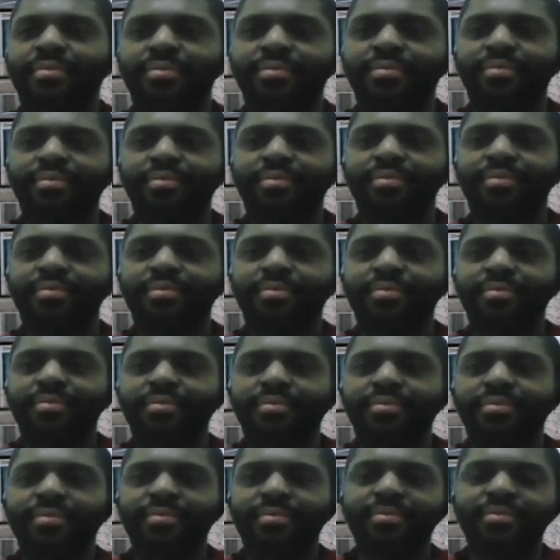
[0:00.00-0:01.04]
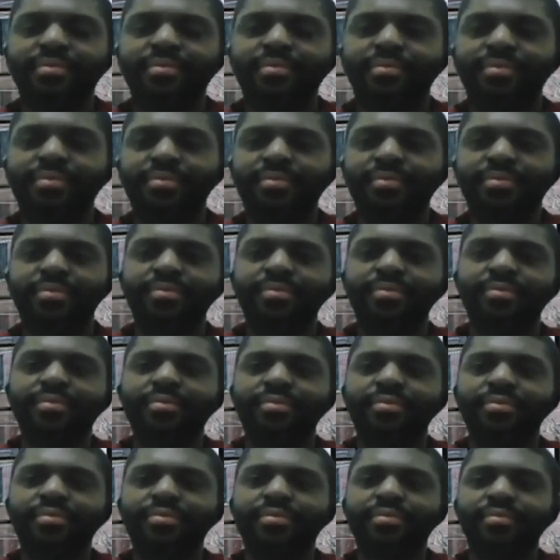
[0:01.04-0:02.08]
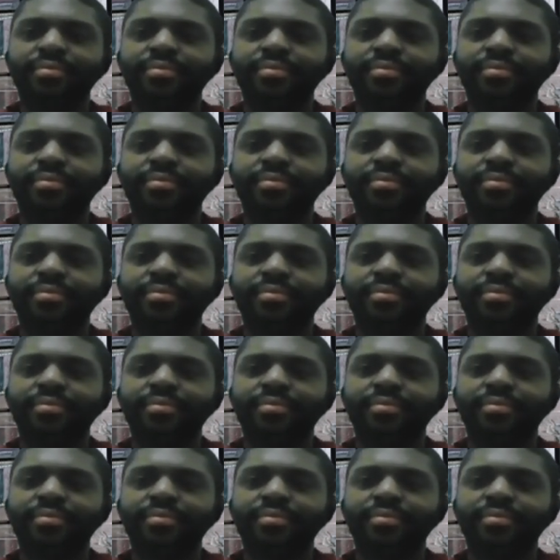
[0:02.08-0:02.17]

[no speech]